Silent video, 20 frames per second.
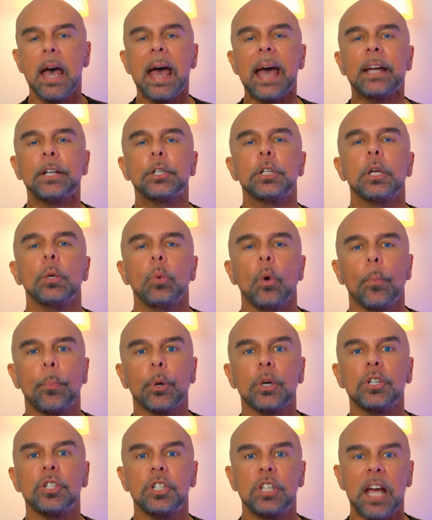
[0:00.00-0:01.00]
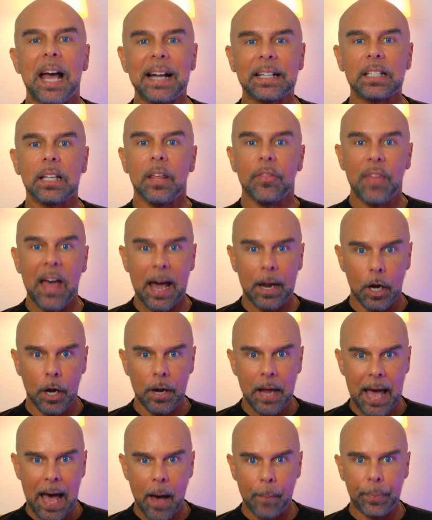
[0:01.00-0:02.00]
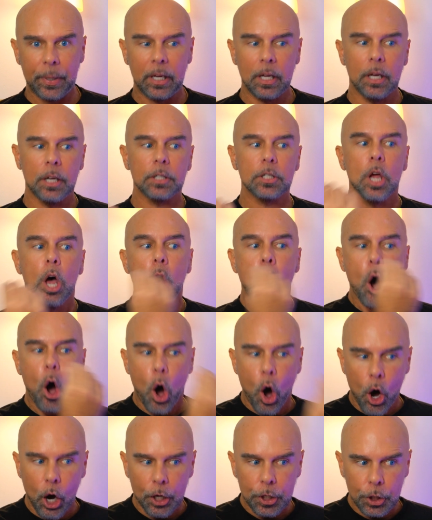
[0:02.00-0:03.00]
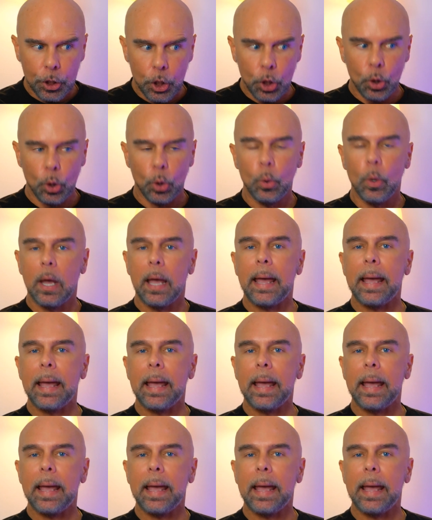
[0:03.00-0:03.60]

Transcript: and she will project that unhappiness on you,